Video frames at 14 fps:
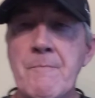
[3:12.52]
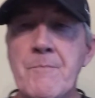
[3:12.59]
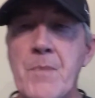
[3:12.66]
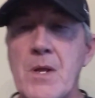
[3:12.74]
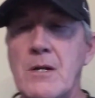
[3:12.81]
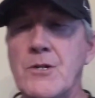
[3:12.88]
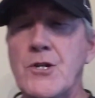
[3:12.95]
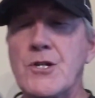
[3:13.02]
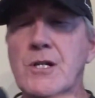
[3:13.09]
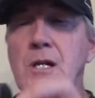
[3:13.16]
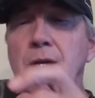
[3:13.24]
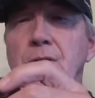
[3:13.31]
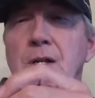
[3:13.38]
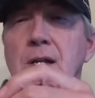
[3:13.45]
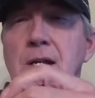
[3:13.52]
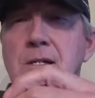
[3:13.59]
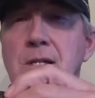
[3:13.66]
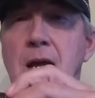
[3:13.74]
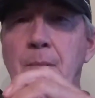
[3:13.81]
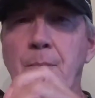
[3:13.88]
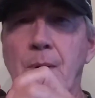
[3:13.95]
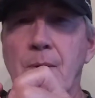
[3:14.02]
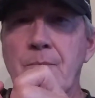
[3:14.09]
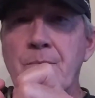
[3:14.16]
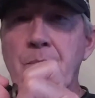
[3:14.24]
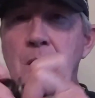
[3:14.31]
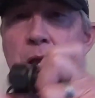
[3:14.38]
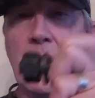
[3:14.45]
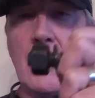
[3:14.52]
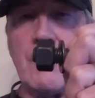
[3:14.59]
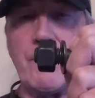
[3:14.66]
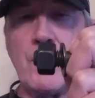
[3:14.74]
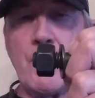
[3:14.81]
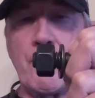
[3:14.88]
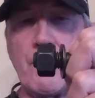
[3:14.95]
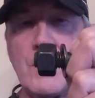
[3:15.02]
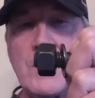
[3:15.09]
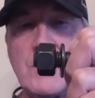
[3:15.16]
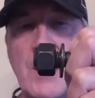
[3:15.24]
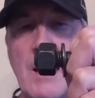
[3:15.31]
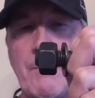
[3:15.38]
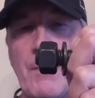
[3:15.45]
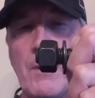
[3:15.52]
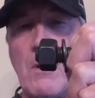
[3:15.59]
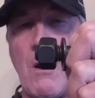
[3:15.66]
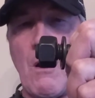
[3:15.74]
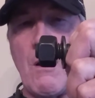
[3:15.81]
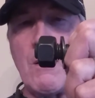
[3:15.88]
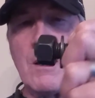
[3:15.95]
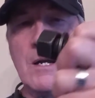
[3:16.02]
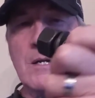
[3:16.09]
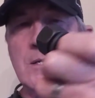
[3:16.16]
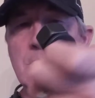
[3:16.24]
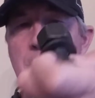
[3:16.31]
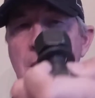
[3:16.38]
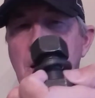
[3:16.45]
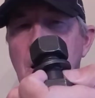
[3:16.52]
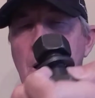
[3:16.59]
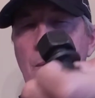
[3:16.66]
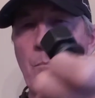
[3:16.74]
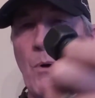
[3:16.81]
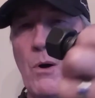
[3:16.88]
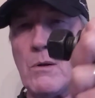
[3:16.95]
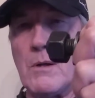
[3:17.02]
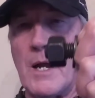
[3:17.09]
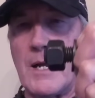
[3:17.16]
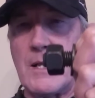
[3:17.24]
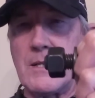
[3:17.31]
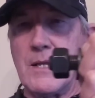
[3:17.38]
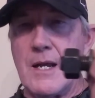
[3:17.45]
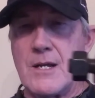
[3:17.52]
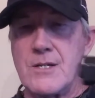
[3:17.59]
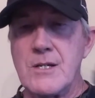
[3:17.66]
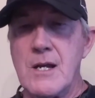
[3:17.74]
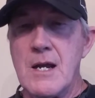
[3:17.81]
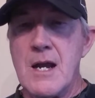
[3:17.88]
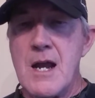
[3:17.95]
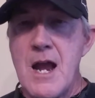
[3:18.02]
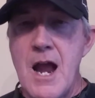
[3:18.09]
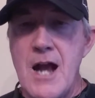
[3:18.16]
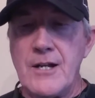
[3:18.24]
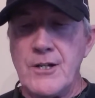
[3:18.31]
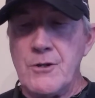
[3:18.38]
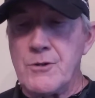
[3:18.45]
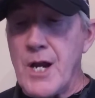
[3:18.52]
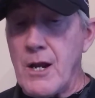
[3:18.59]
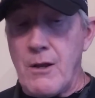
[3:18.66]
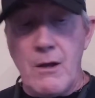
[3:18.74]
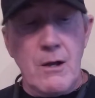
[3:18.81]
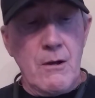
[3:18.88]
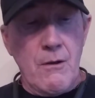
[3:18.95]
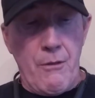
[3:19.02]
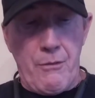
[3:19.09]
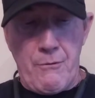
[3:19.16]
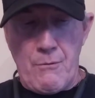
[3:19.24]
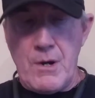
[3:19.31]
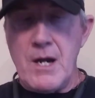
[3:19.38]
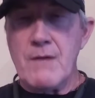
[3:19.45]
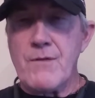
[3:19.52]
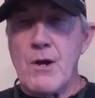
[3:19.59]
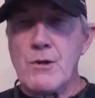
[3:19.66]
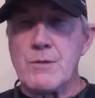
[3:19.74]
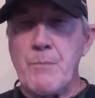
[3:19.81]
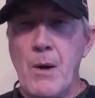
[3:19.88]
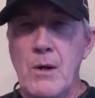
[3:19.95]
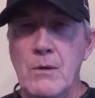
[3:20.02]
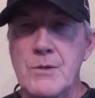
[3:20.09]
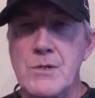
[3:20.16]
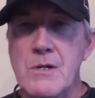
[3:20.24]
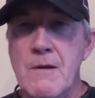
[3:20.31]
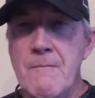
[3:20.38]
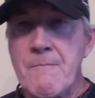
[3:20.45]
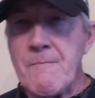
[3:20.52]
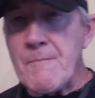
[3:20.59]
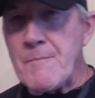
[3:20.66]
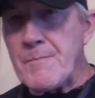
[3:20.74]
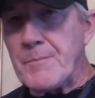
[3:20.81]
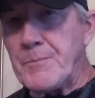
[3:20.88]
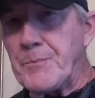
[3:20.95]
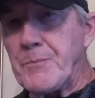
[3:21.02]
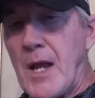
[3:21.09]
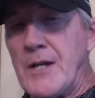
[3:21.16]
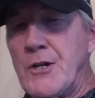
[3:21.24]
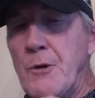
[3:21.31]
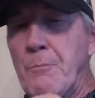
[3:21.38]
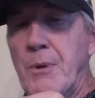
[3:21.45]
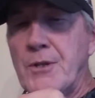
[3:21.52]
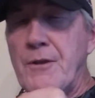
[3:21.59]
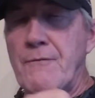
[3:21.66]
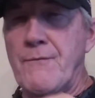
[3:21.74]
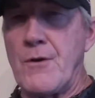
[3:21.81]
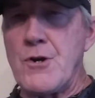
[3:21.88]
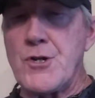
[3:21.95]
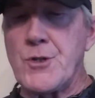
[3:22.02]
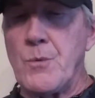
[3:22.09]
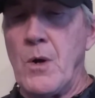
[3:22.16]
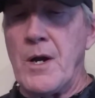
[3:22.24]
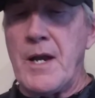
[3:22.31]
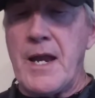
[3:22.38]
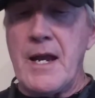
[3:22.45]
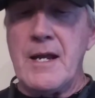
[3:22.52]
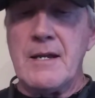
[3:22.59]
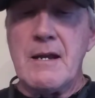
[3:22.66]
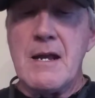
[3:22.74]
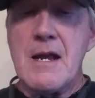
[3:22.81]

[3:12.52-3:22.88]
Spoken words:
I'll just give you an example. If you, for example, are taking a bolt like this, and you take 3 of those bolts, and you put the first one in,